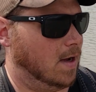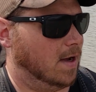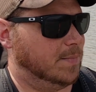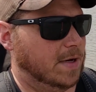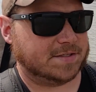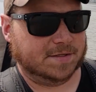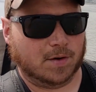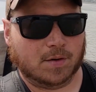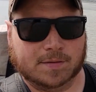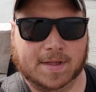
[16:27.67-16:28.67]
basically the
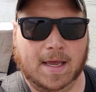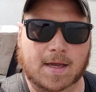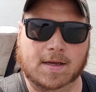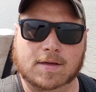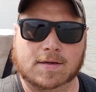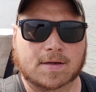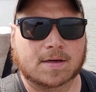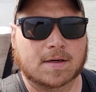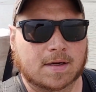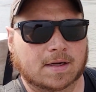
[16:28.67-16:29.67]
whole day
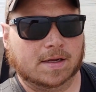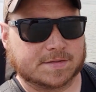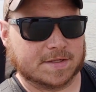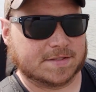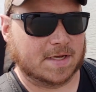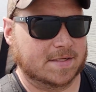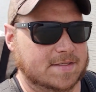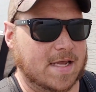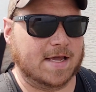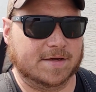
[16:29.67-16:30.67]
since I
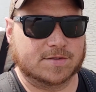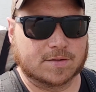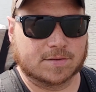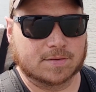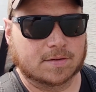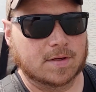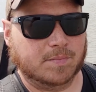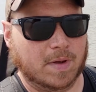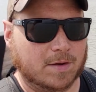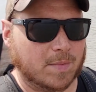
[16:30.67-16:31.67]
decided to
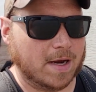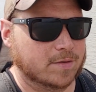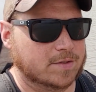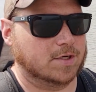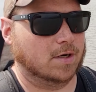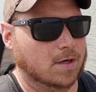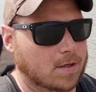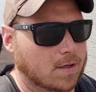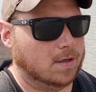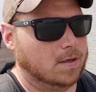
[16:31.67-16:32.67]
make my
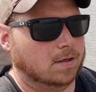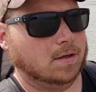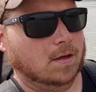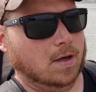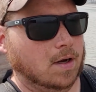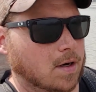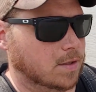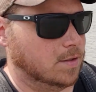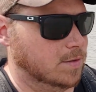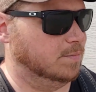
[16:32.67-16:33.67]
return
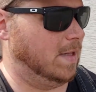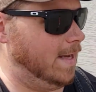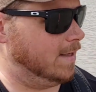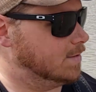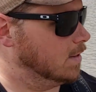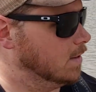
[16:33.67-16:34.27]
earlier than planned.